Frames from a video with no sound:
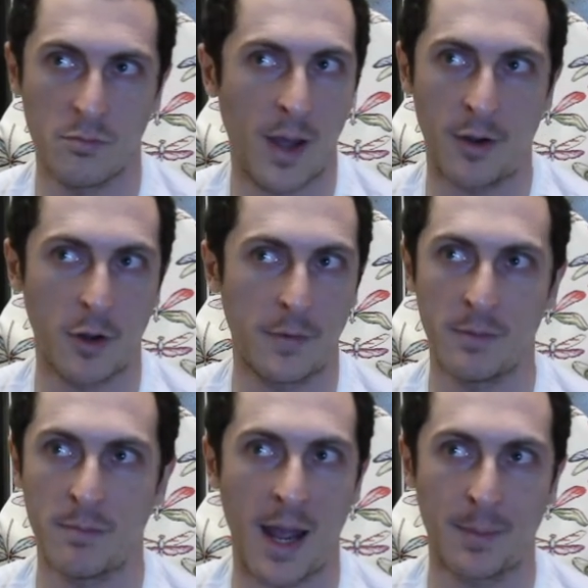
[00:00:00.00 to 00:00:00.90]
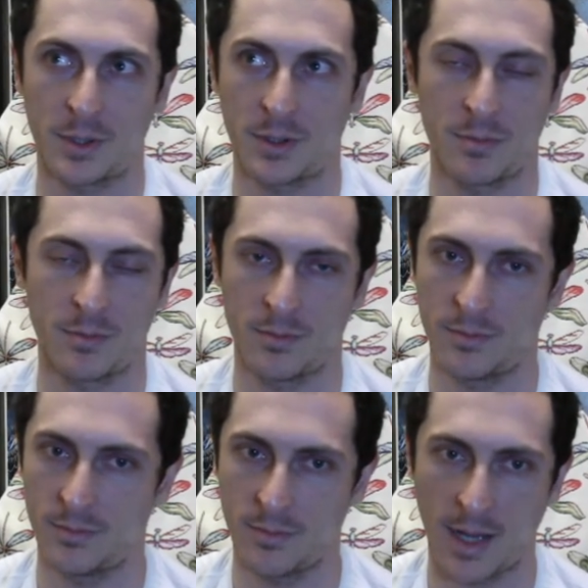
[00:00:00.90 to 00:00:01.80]
don't know if it maps
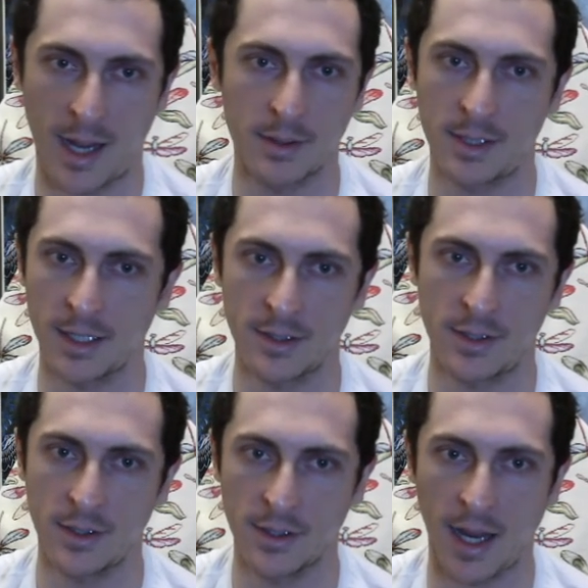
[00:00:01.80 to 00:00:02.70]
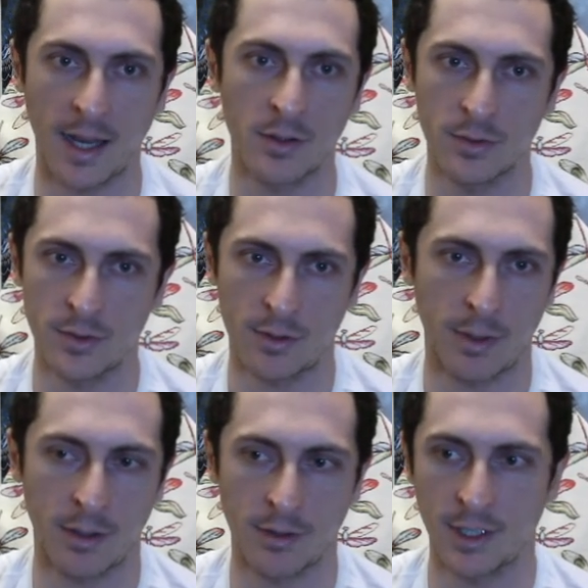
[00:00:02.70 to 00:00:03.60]
how it does to the angles,
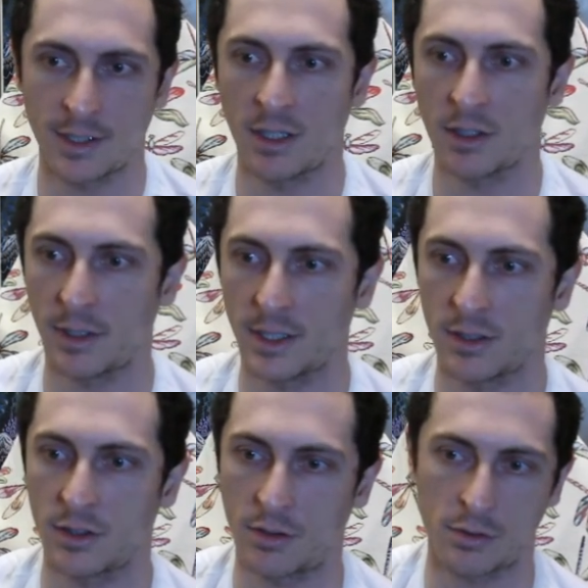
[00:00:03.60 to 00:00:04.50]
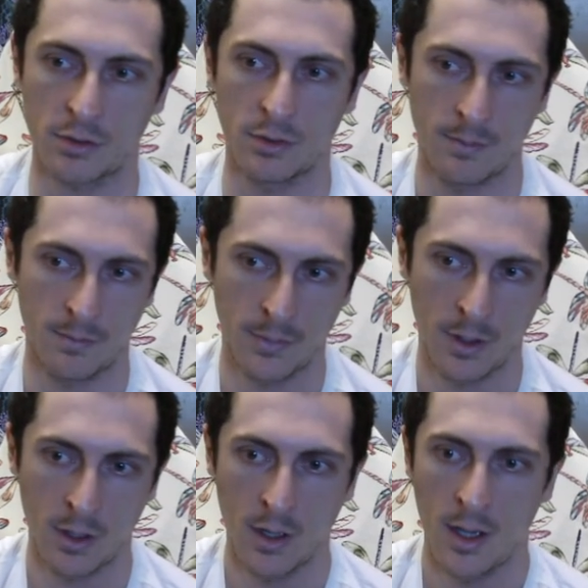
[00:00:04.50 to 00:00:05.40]
360 degrees in a circle.
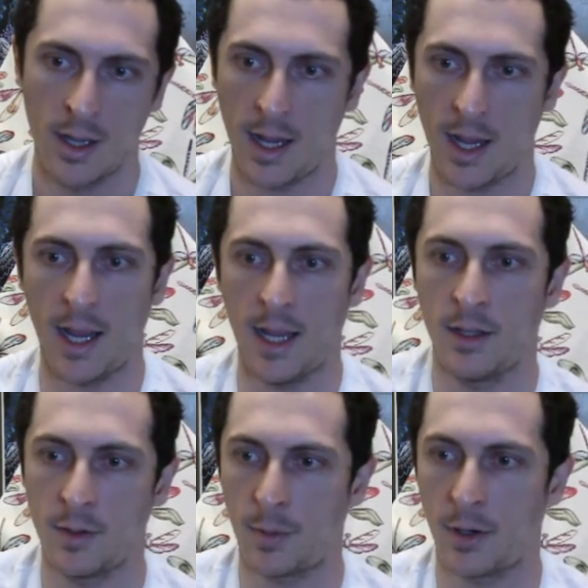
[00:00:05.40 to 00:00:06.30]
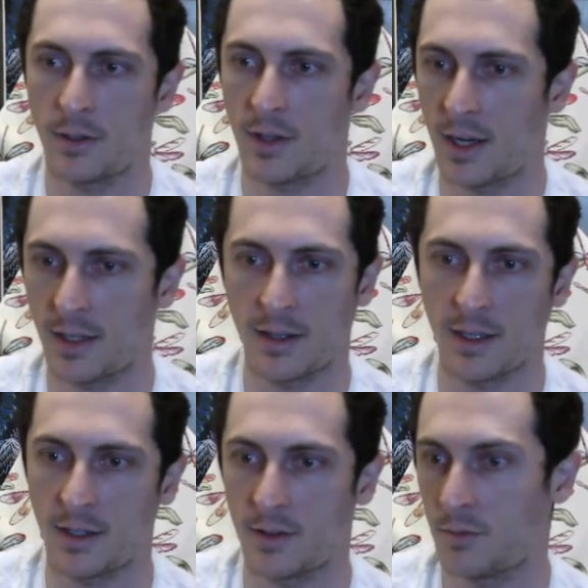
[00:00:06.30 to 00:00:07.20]
And the part that I
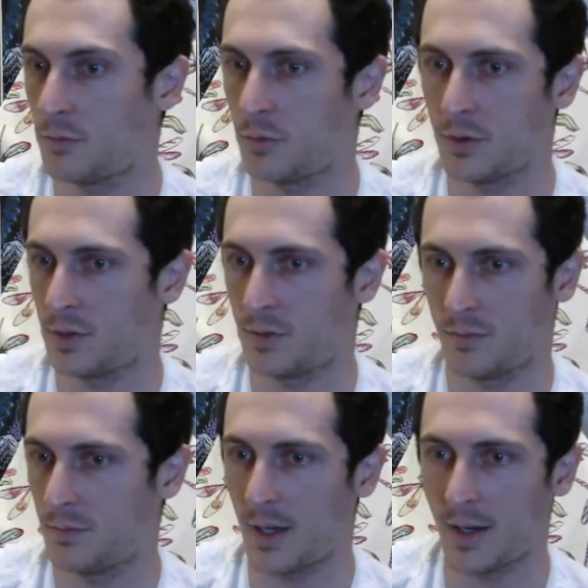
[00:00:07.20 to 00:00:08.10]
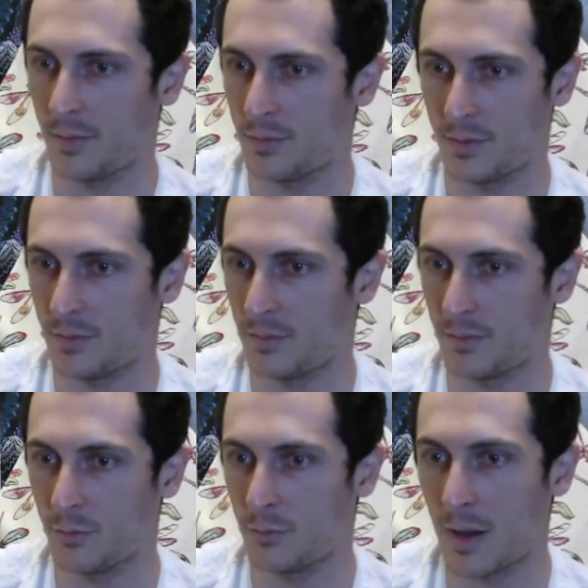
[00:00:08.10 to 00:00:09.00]
think was,
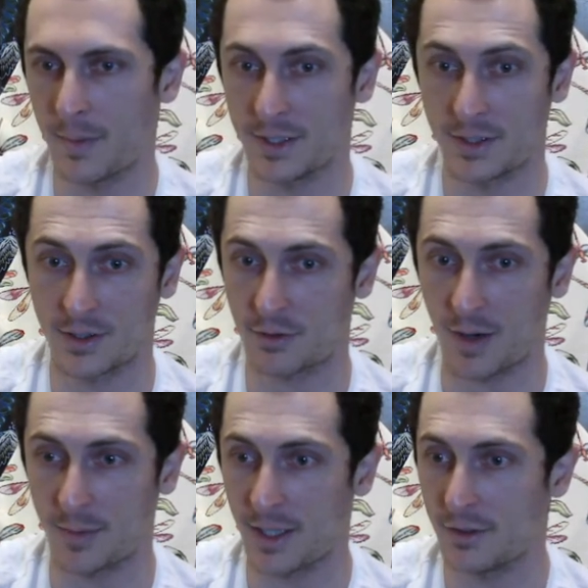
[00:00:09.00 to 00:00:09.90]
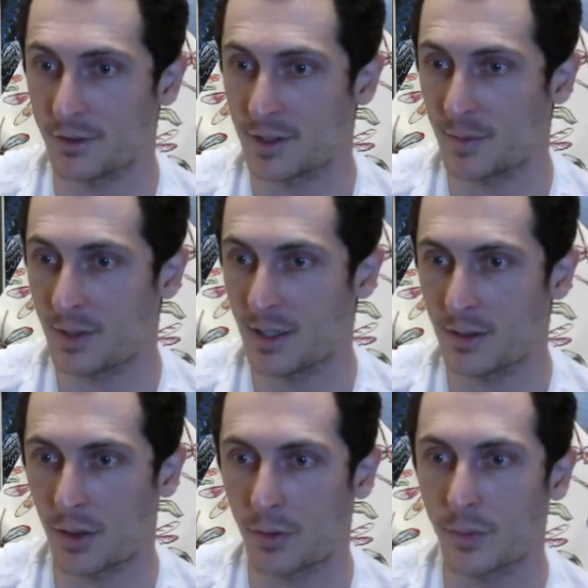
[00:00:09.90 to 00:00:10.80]
maybe it's described later or something,
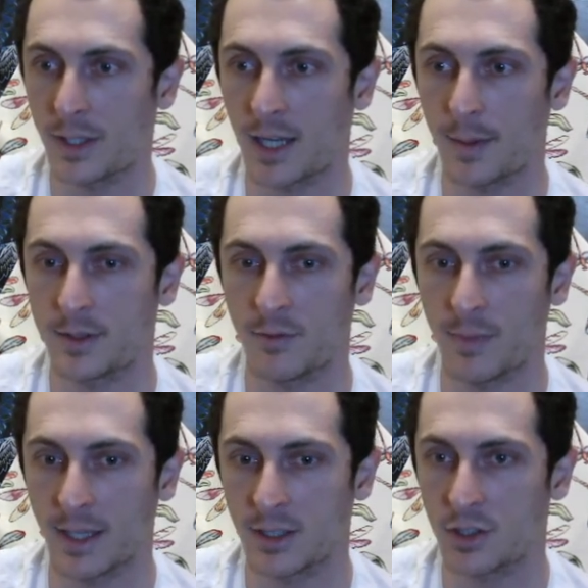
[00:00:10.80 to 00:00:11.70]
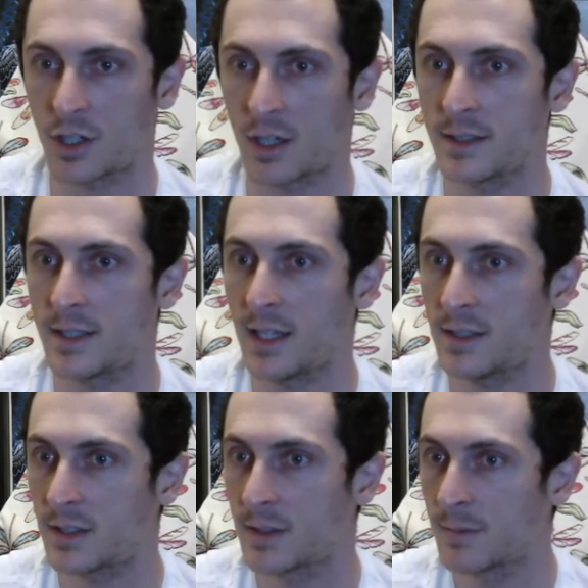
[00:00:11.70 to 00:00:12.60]
the 3 types of message
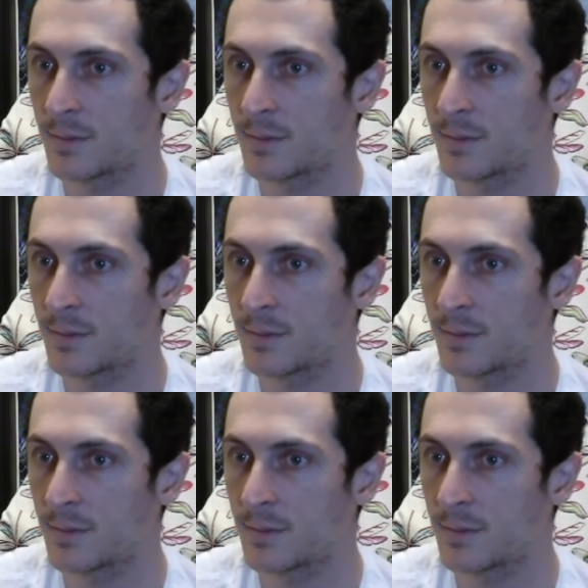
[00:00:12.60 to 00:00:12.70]
contents.